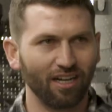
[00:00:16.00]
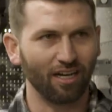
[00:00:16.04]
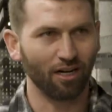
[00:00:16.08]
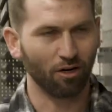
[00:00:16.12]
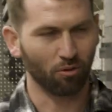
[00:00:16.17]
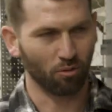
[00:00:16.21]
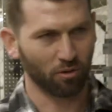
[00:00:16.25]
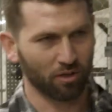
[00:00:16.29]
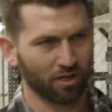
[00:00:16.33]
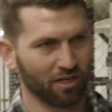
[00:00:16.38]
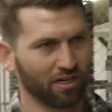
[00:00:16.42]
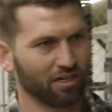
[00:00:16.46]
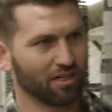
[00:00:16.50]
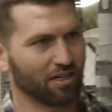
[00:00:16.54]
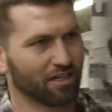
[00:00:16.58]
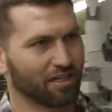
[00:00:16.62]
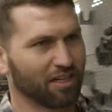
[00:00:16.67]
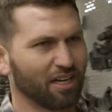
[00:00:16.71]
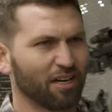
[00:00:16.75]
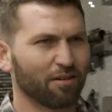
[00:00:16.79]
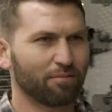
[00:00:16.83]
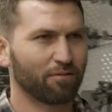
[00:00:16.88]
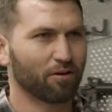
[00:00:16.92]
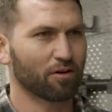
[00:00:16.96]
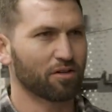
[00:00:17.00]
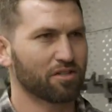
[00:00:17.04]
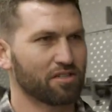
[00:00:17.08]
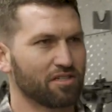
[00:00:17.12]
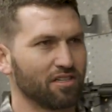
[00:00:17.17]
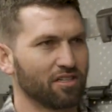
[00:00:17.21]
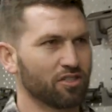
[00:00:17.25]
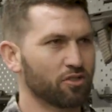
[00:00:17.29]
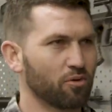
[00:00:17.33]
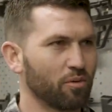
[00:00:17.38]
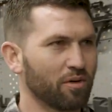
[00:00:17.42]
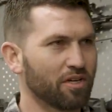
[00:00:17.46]
We're gonna kind of focus
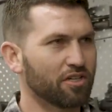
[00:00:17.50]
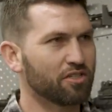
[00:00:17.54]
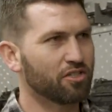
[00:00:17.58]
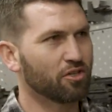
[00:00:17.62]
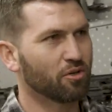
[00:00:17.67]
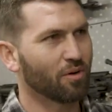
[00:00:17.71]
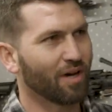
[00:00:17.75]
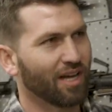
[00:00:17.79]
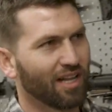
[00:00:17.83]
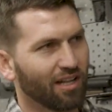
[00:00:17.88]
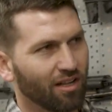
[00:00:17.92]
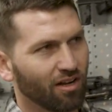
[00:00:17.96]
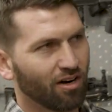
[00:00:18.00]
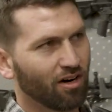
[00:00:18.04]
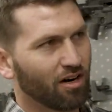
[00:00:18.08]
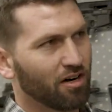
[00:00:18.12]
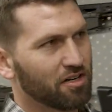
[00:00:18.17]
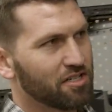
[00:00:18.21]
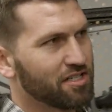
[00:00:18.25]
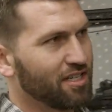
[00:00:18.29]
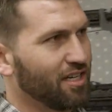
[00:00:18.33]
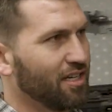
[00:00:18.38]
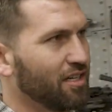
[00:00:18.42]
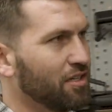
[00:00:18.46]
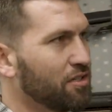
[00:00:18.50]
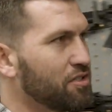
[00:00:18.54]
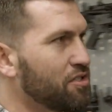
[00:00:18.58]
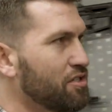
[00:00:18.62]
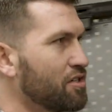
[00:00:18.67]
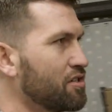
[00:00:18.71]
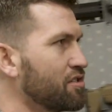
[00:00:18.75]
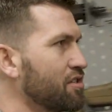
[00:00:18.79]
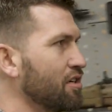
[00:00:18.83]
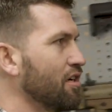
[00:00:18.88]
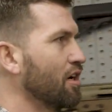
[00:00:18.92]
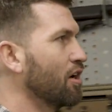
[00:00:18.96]
on 22 LR
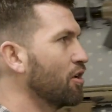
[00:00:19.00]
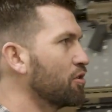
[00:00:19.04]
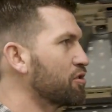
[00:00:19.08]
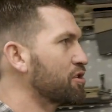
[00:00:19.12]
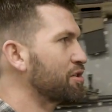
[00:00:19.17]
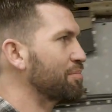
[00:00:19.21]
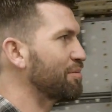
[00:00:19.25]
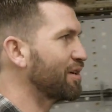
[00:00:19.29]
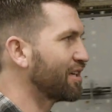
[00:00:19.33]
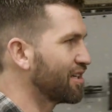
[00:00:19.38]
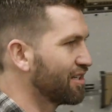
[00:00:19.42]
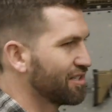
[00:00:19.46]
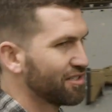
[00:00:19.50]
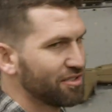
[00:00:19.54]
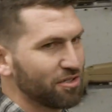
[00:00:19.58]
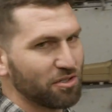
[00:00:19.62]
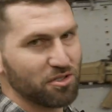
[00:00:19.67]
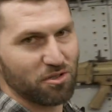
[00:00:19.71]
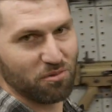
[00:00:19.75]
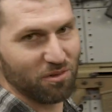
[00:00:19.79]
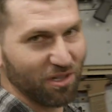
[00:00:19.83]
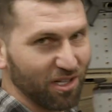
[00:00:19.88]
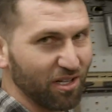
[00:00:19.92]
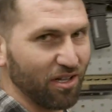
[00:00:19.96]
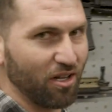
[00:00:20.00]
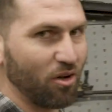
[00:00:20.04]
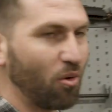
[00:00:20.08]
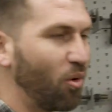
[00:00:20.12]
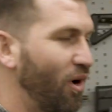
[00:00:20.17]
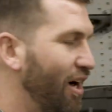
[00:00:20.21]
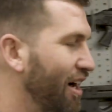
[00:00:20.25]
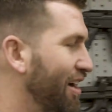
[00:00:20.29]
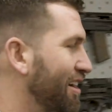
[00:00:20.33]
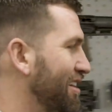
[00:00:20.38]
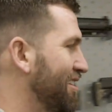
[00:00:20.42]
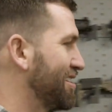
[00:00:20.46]
silencers and hosts because those are really the
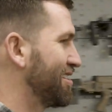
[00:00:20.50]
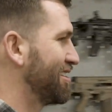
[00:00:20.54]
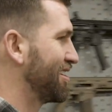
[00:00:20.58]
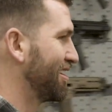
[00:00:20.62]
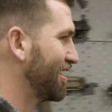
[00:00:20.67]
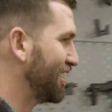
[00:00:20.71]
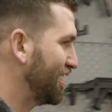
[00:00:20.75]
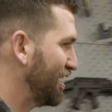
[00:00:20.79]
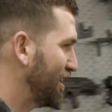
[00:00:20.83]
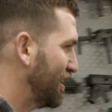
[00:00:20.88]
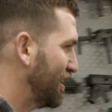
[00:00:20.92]
quietest